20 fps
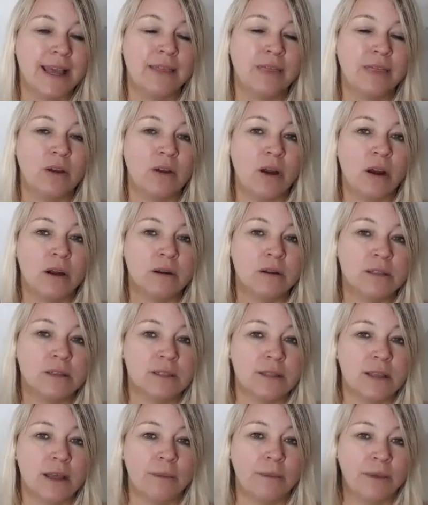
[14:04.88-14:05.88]
And there are
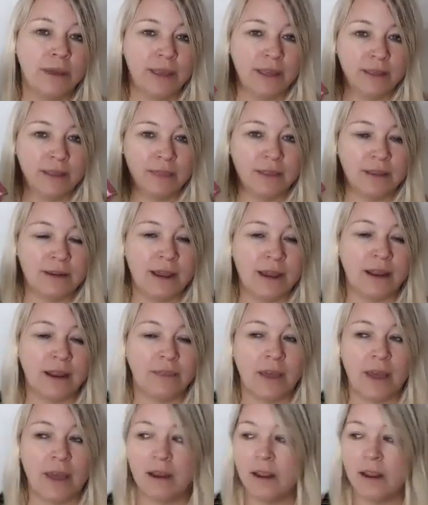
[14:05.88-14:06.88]
some in the deck
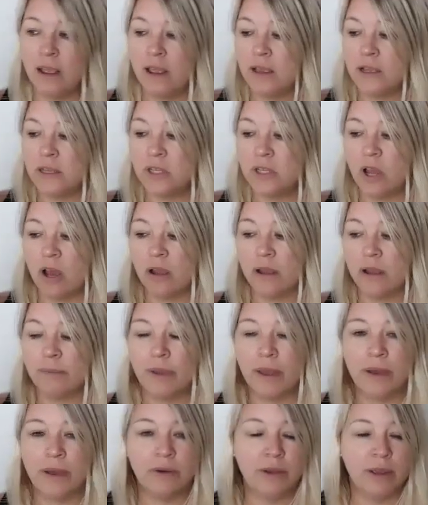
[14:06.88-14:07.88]
that talk
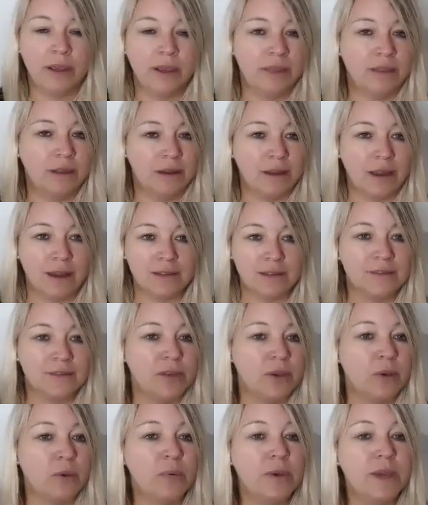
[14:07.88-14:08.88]
about in the next
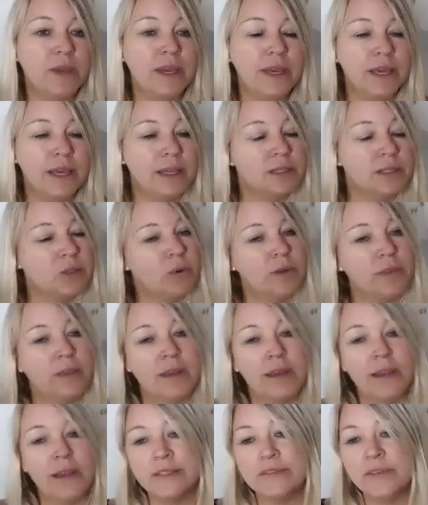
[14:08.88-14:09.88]
few weeks or in the
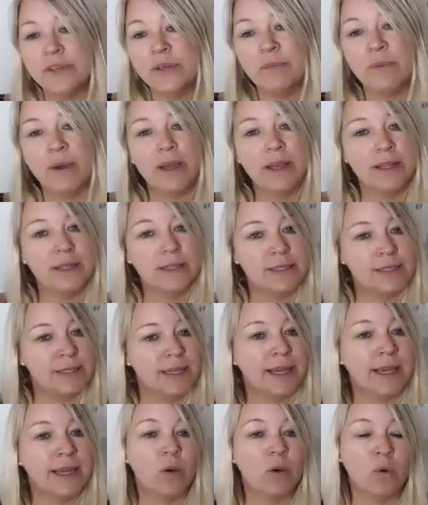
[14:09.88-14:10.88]
next few months,
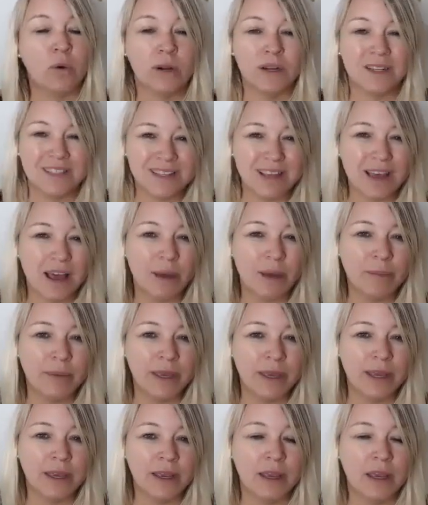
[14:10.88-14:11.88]
like, or it's
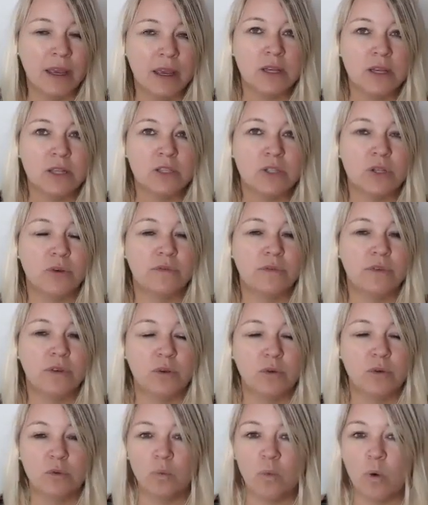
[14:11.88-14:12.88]
coming. So if
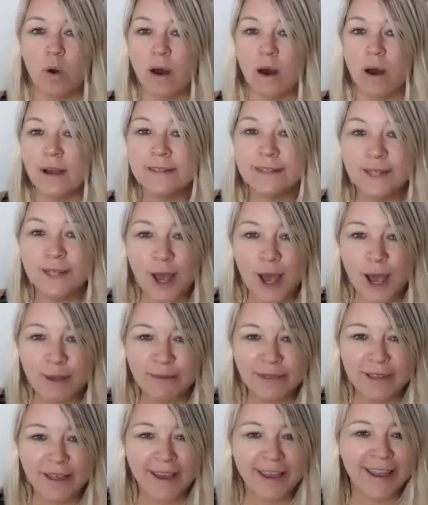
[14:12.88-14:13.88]
you want
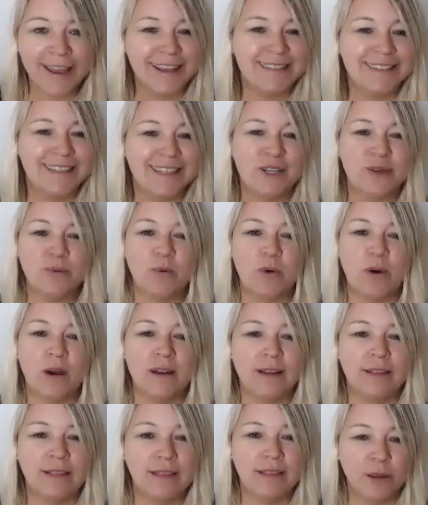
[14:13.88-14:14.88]
timelines and you
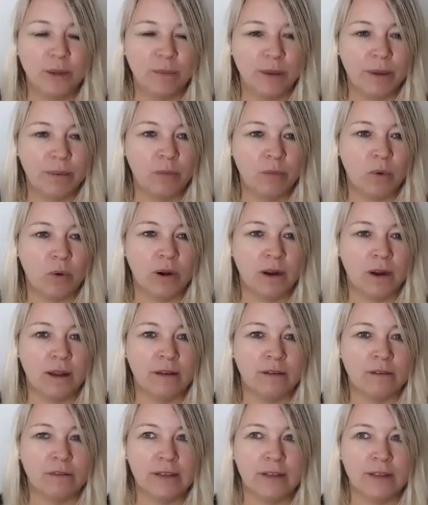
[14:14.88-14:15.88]
want a little bit more
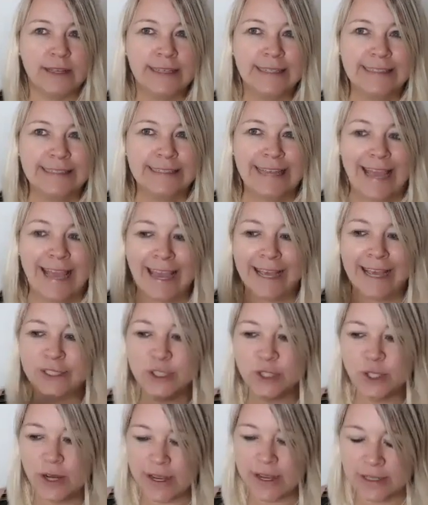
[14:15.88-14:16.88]
of
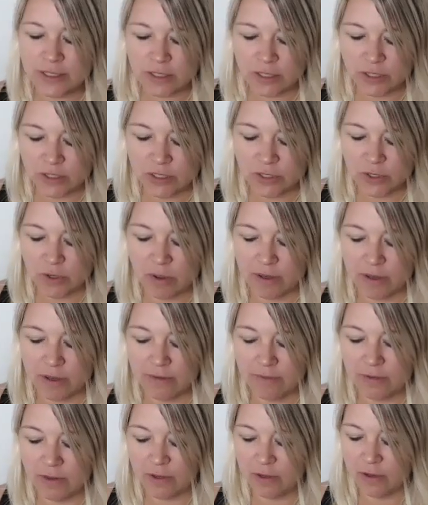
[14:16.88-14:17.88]
answers, so I'll
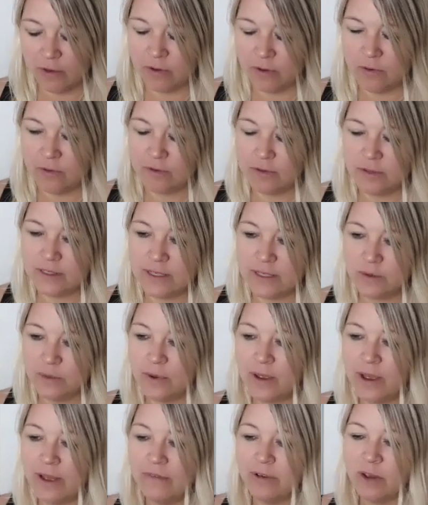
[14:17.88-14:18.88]
give you, does
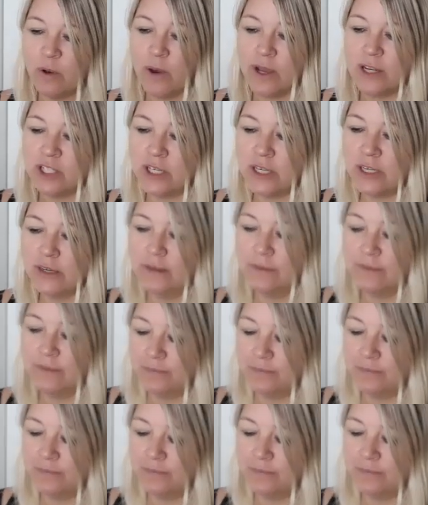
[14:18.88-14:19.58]
anyone have a question?